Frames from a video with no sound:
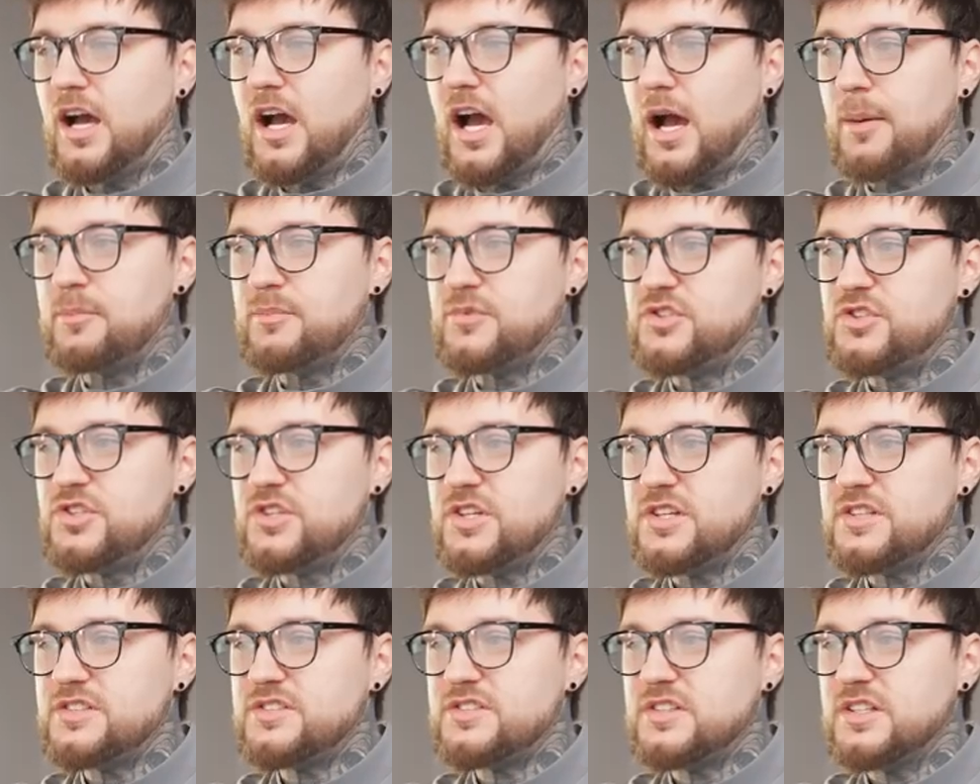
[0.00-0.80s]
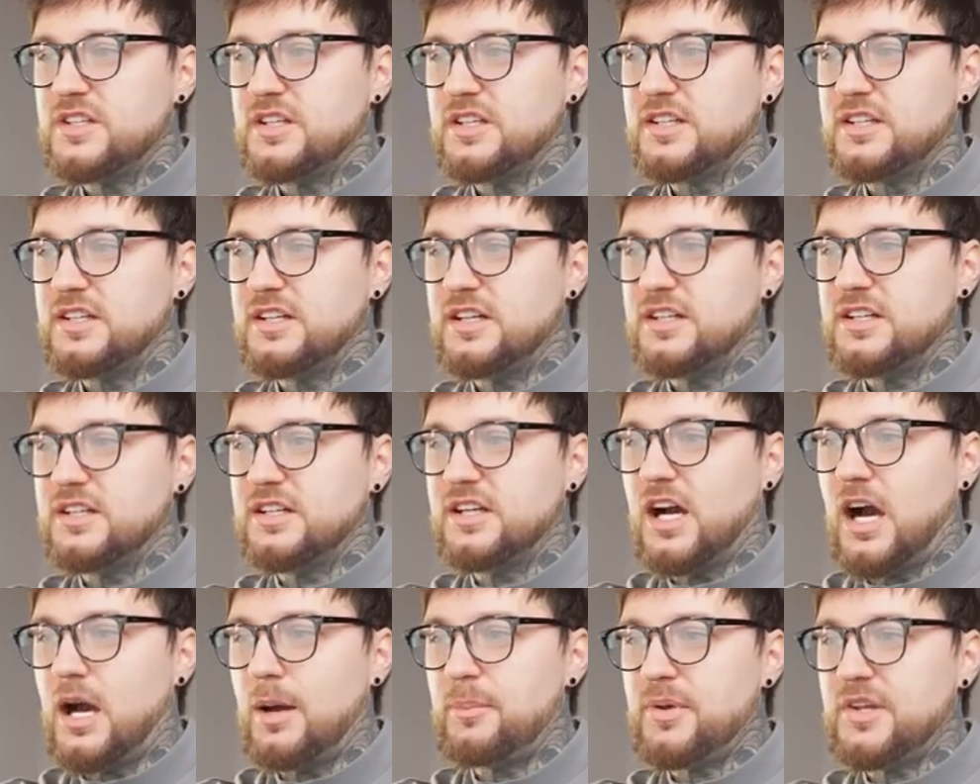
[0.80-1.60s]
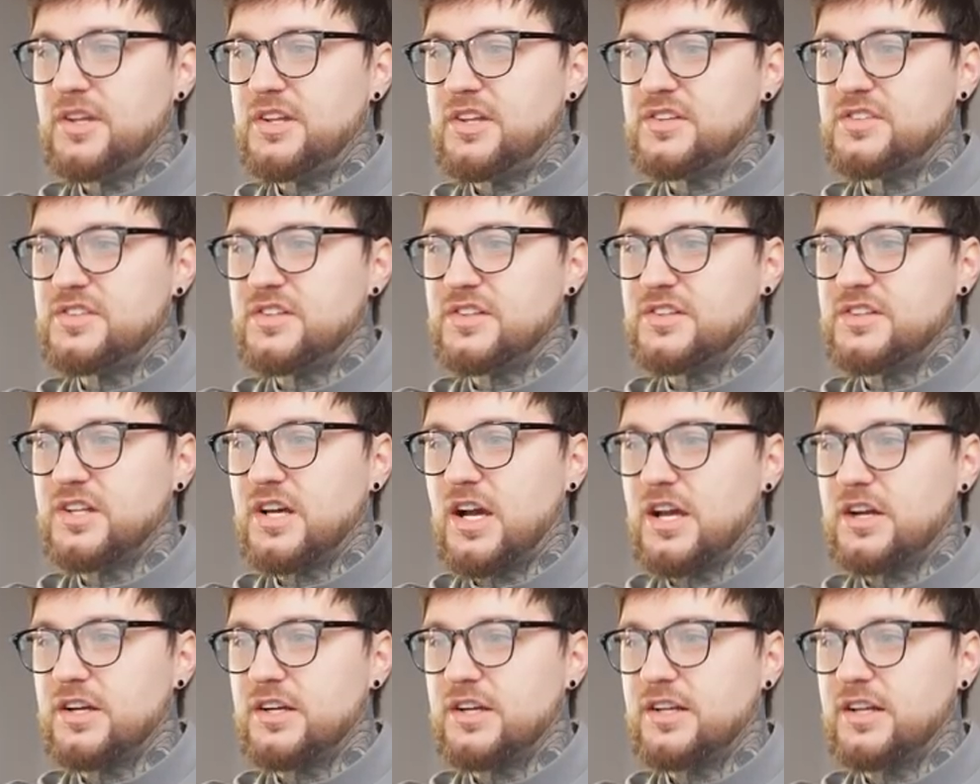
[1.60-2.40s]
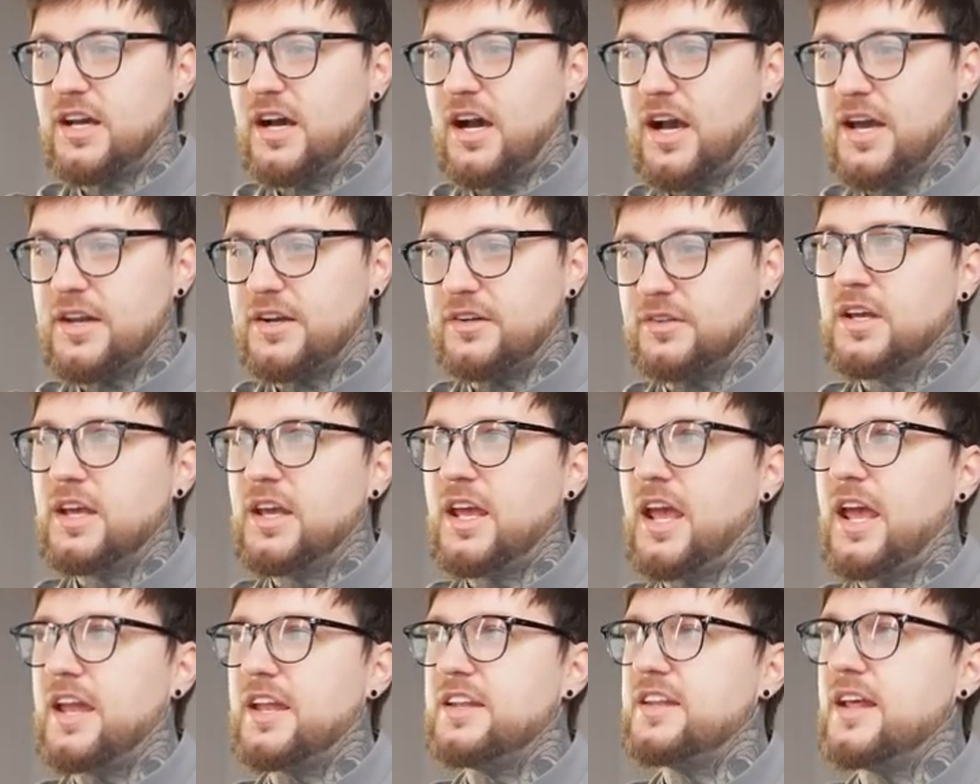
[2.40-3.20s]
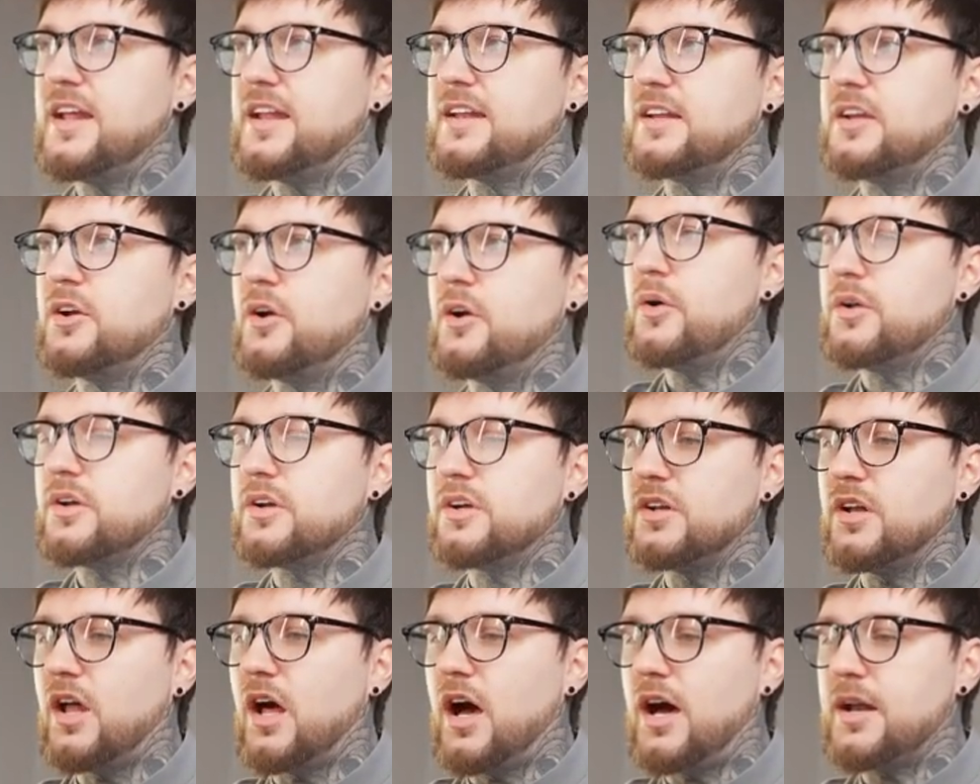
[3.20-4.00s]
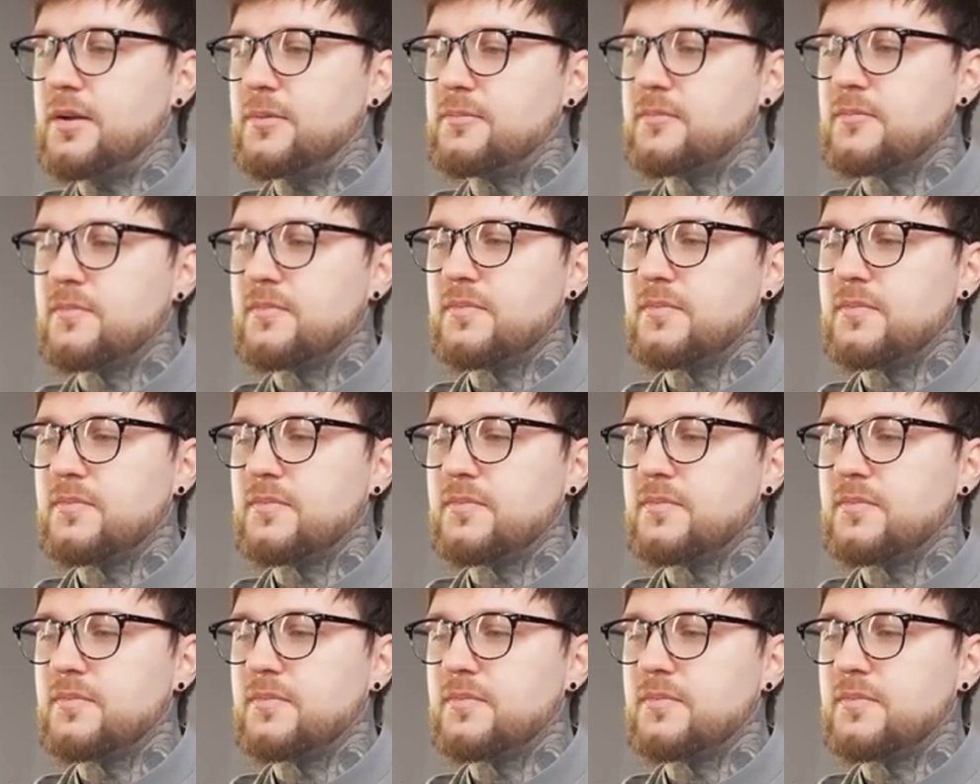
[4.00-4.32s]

I'm just gonna copy this entire title and then to Claude,